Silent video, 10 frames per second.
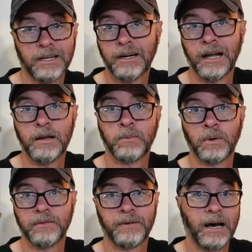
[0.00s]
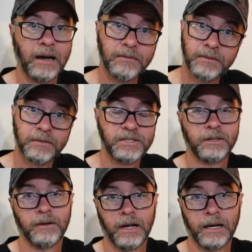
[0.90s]
get an 8.5
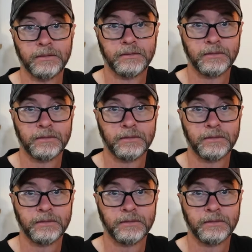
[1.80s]
centerline.